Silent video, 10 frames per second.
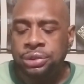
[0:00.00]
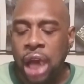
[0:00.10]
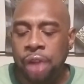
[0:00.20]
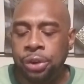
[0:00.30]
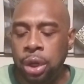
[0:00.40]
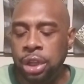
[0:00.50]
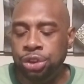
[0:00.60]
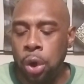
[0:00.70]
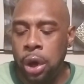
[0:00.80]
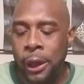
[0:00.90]
I thoroughly
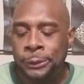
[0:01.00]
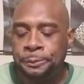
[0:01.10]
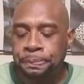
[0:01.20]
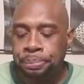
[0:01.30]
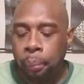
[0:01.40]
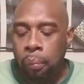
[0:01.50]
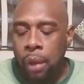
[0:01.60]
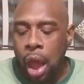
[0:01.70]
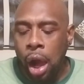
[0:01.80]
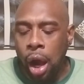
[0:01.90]
enjoyed
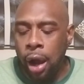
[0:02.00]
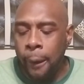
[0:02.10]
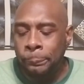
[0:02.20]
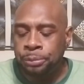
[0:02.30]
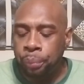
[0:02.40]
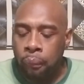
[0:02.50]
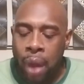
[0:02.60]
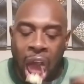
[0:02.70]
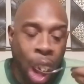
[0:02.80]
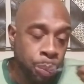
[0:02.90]
it. Um.
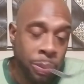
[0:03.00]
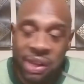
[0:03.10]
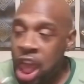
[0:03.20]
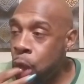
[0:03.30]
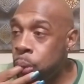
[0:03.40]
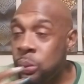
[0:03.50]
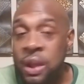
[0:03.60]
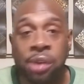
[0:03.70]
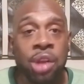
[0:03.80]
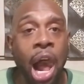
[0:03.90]

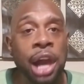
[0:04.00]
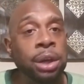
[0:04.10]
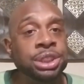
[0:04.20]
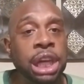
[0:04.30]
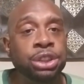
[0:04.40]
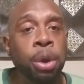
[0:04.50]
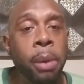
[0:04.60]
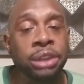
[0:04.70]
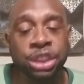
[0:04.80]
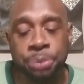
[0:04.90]
I ain't gonna say too
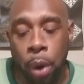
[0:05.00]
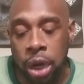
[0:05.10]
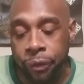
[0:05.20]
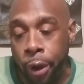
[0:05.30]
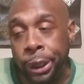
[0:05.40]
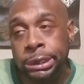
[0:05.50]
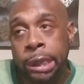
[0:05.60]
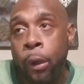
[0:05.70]
much and spoil it for you,